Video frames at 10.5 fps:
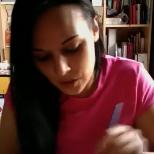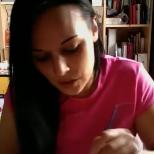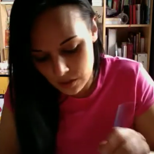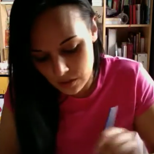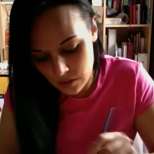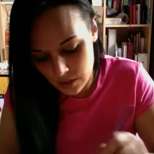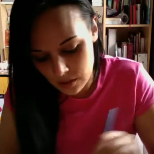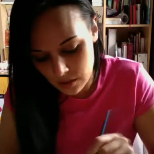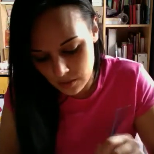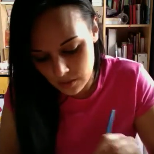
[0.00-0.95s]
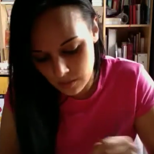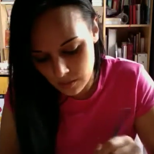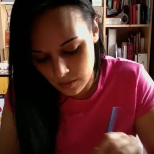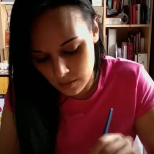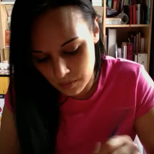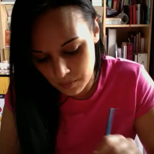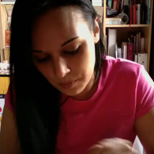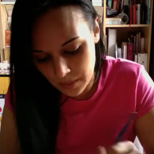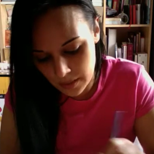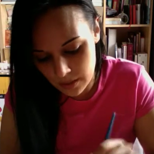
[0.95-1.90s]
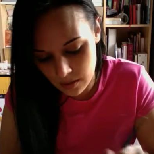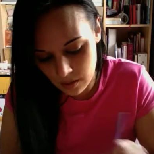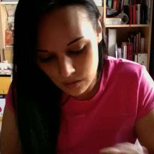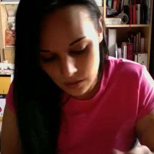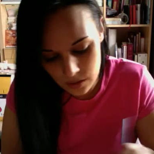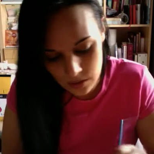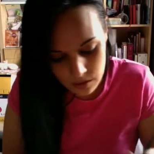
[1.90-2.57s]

just a nice base coat.